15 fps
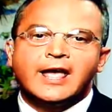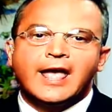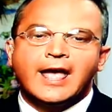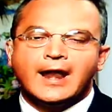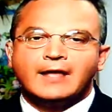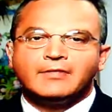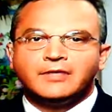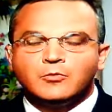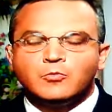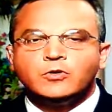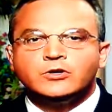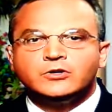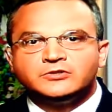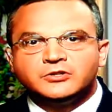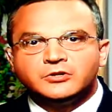And I think when
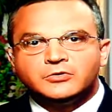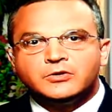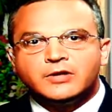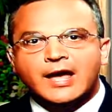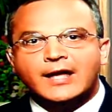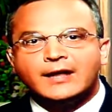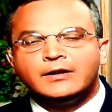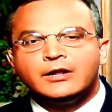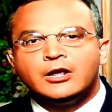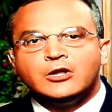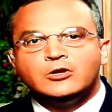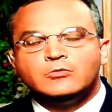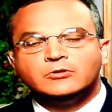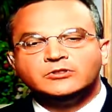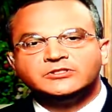you do that,
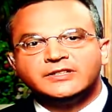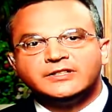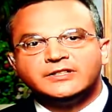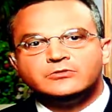you will see that